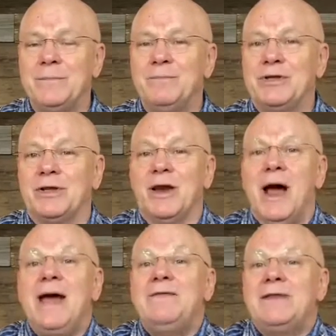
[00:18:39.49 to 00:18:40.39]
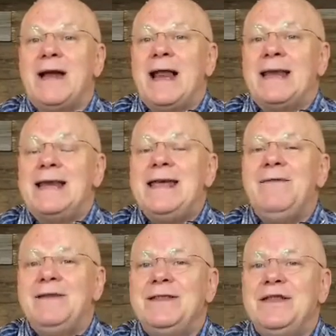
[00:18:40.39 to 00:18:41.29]
but the life that I
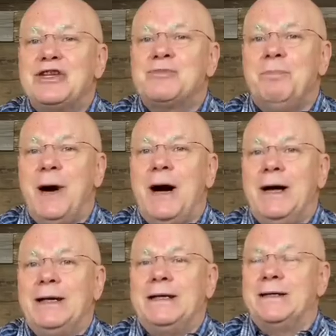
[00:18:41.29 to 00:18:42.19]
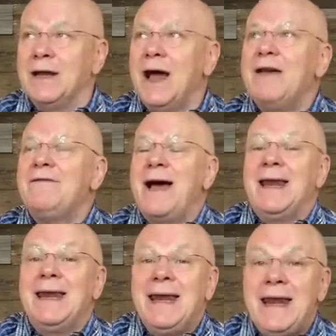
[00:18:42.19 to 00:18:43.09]
live in this body, the life I
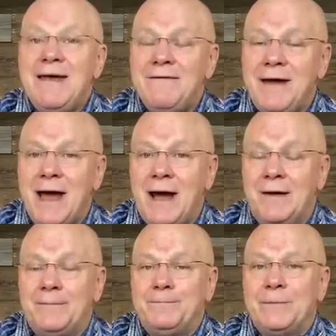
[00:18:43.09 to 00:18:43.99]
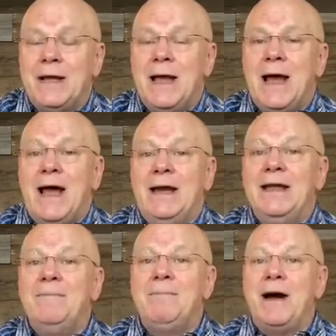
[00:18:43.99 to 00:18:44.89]
live out, I
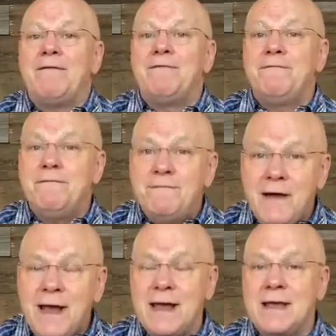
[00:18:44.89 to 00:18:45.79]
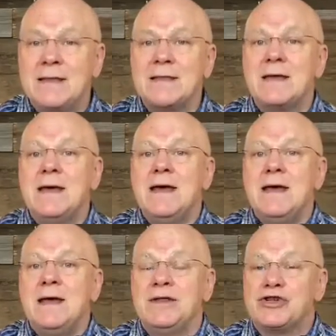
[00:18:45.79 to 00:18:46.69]
live by faith
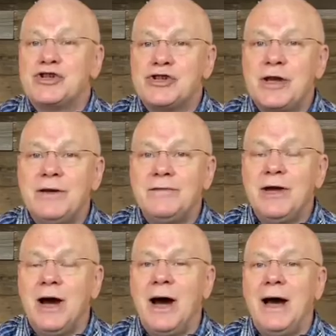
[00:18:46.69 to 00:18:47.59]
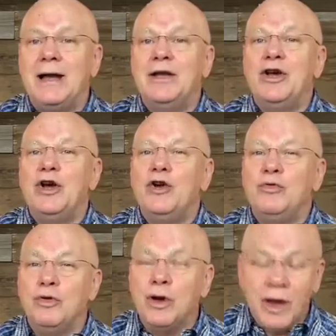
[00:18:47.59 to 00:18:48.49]
in the Son of God who
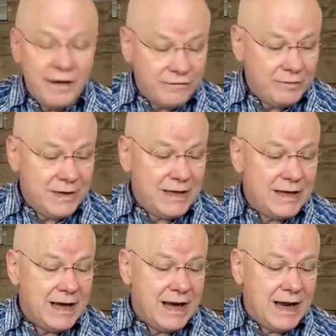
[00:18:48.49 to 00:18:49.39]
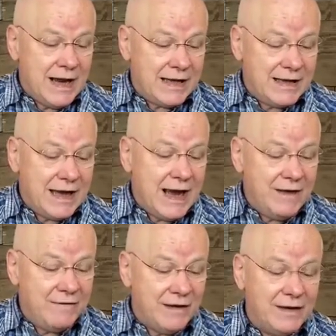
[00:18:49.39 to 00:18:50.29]
loved me and
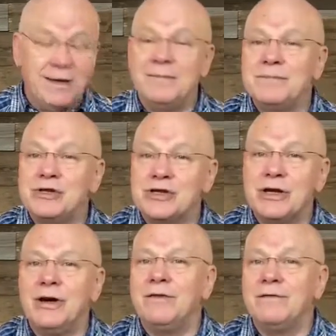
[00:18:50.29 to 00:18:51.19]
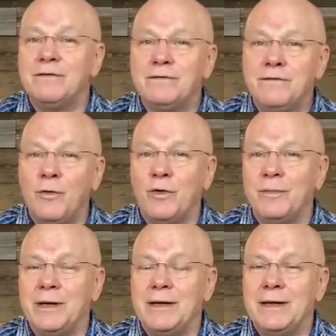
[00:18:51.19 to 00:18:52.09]
gave himself for
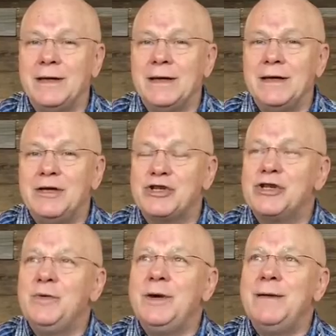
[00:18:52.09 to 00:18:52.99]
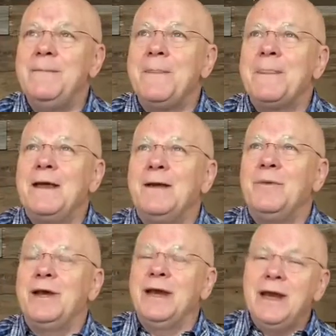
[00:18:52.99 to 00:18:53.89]
me. You see, we
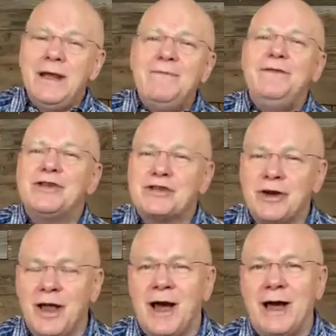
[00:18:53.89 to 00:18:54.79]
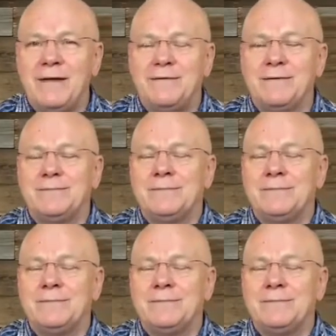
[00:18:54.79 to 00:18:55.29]
live this life